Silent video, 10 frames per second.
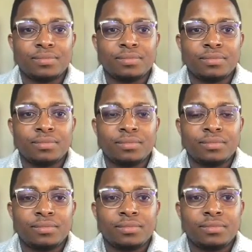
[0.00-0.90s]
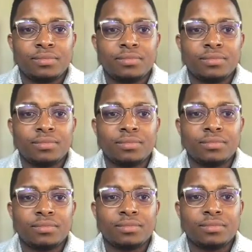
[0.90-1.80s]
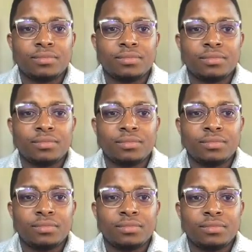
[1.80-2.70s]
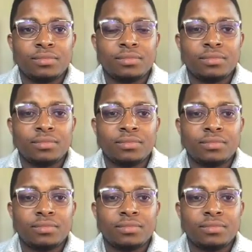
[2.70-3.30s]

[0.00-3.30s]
[no speech]